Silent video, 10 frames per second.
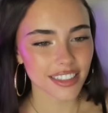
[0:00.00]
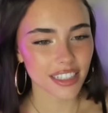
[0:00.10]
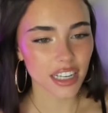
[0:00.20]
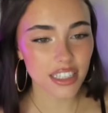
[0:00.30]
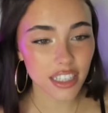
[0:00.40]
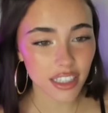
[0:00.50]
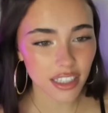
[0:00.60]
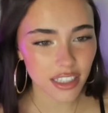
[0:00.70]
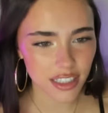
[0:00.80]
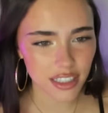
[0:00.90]
It's
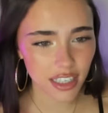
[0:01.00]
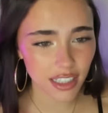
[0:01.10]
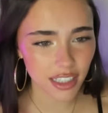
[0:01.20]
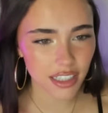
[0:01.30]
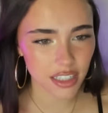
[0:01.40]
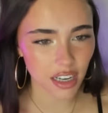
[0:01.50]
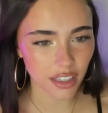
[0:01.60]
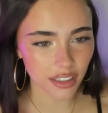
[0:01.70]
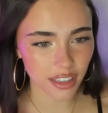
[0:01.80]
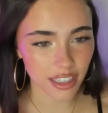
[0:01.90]
good. This is good. It's
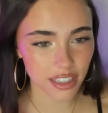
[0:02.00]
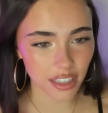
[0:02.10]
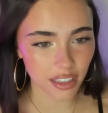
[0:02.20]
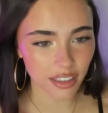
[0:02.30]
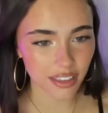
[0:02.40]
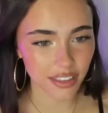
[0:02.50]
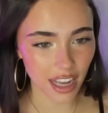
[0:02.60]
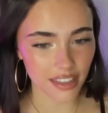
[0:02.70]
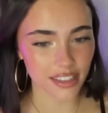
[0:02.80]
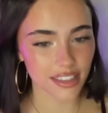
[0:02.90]
gone. It's good.
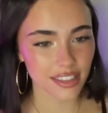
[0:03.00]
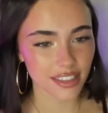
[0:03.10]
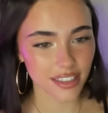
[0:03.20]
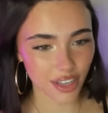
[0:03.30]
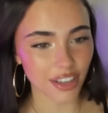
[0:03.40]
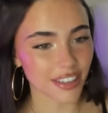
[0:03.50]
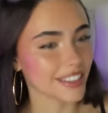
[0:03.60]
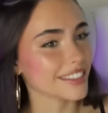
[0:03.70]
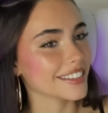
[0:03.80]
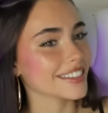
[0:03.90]
Yes. Good.
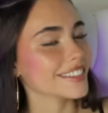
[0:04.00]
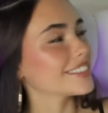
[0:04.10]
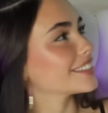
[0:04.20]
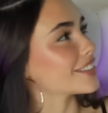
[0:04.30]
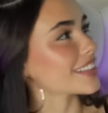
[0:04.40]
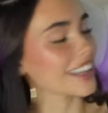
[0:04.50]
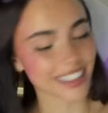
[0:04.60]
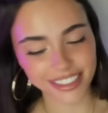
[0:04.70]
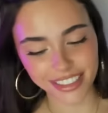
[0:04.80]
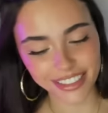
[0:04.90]
They're saying
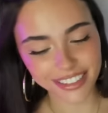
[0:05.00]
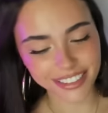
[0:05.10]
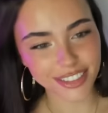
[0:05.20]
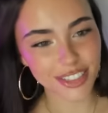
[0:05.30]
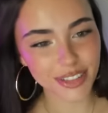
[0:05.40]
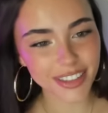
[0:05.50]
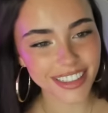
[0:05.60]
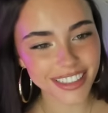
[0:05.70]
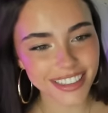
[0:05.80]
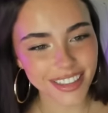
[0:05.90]
it's good. You
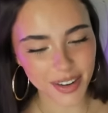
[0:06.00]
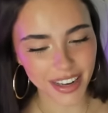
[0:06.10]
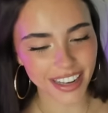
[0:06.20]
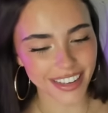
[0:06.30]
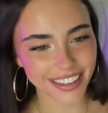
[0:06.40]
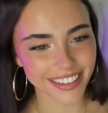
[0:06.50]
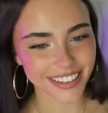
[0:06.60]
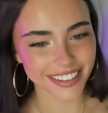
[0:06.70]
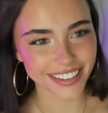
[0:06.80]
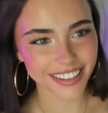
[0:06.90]
sure? Okay.
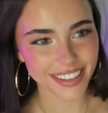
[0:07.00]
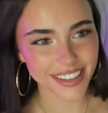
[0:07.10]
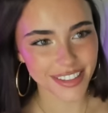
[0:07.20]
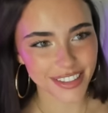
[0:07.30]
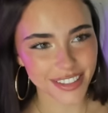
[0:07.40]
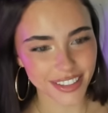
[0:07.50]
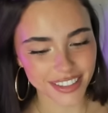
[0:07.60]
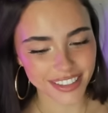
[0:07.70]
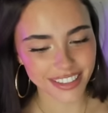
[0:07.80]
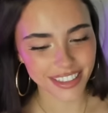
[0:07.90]
Good.
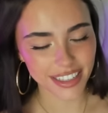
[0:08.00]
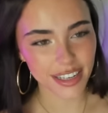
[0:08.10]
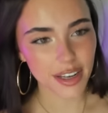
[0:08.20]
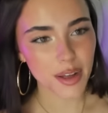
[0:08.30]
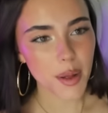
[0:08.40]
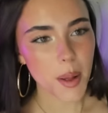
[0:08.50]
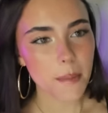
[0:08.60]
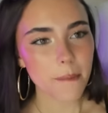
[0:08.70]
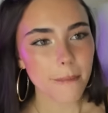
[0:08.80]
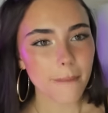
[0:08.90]
Yeah, we had other
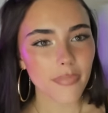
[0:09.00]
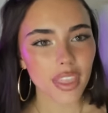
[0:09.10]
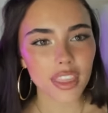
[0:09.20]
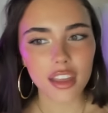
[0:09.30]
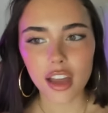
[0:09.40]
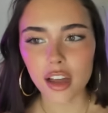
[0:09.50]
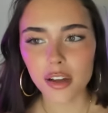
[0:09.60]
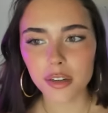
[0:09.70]
mics coming.